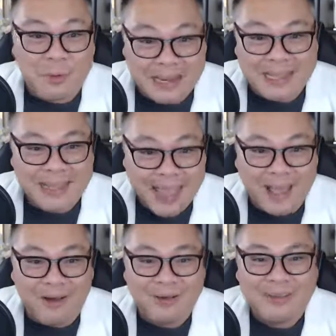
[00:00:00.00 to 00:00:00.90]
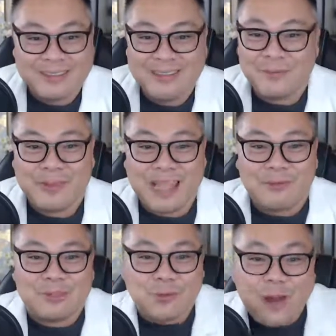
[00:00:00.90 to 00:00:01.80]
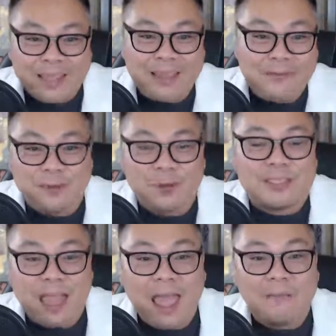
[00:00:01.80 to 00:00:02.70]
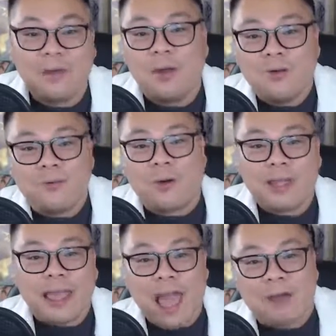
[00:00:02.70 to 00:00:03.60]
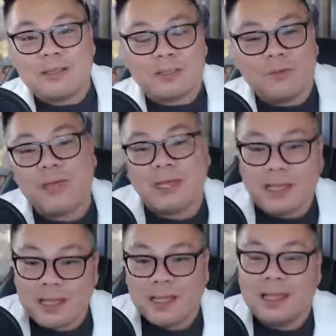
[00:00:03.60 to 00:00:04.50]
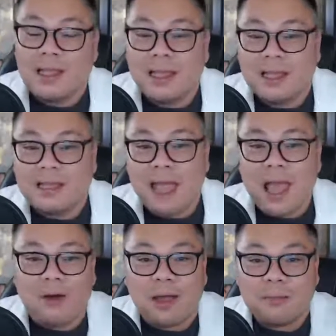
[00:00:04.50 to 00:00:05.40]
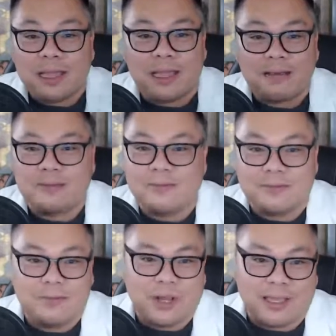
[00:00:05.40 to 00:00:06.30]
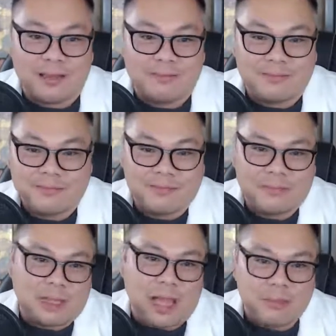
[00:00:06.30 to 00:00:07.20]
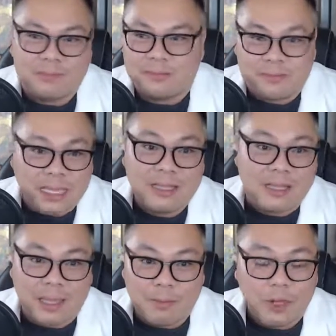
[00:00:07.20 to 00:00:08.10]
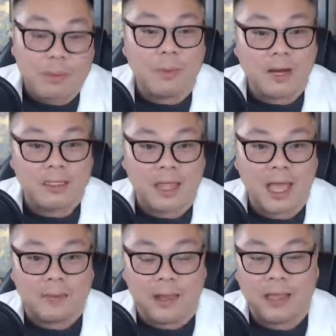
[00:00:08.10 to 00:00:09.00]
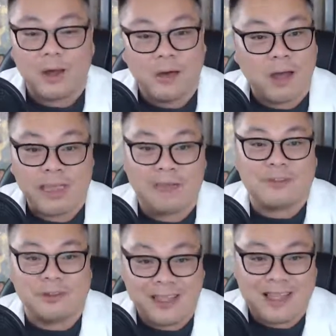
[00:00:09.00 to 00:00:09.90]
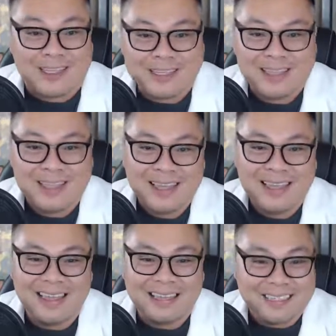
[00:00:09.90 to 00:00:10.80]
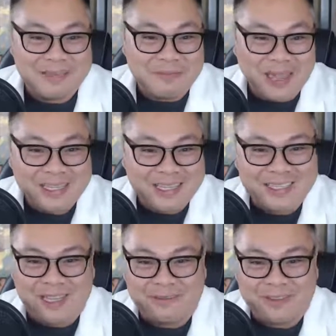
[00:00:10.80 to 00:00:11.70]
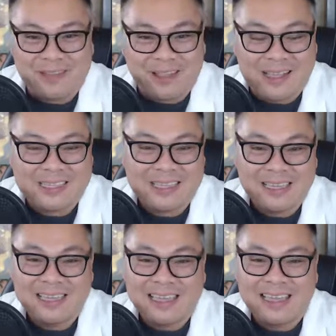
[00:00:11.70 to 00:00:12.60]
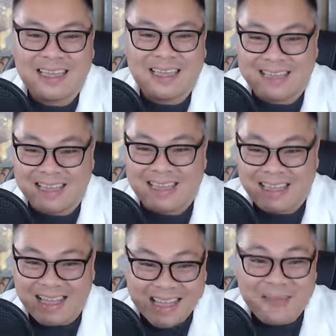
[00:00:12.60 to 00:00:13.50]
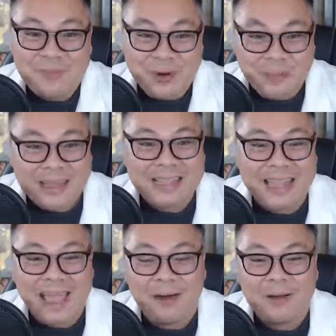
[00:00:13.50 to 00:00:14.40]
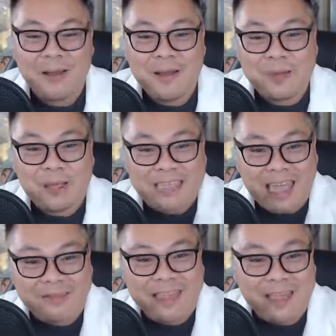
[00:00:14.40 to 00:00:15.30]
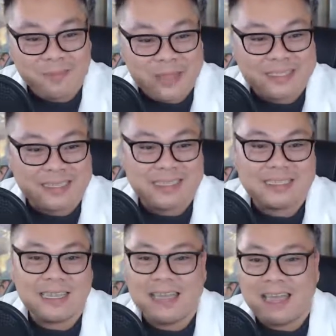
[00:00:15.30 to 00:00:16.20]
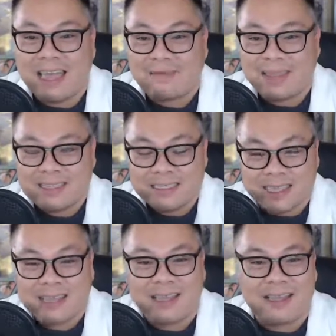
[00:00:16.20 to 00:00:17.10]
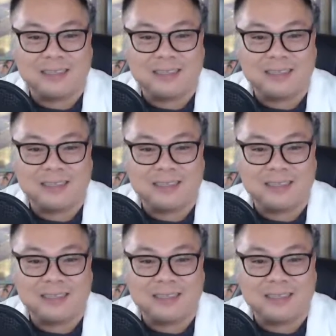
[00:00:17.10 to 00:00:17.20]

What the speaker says: more money now than when I was working full time, 40 hours a week. Now I'm like working, I'm working part time. I go out after lunch and see patients after lunch. And I have more money now because I have that business. I have that side